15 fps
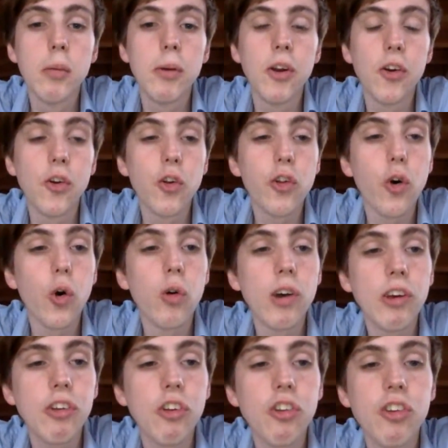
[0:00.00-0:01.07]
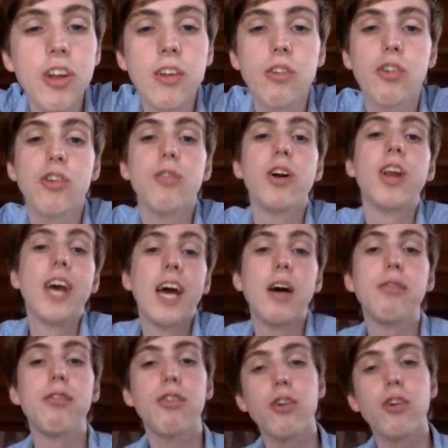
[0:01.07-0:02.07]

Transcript: they're not always the incentives you want to have.